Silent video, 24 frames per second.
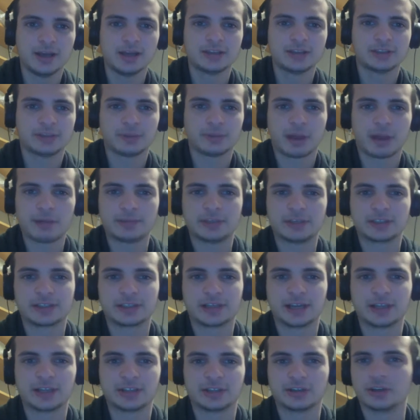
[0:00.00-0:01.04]
Sometimes it's
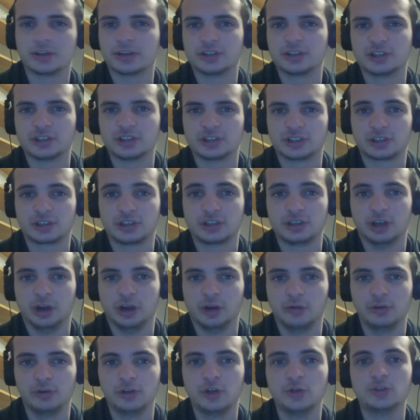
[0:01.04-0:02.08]
nicer to just,
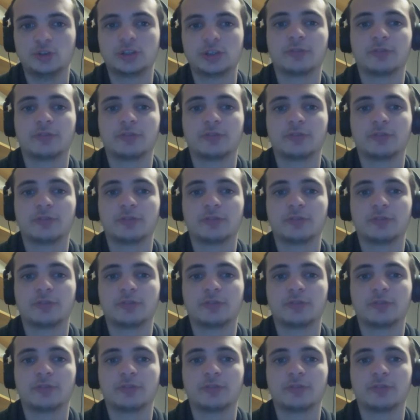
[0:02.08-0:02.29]
use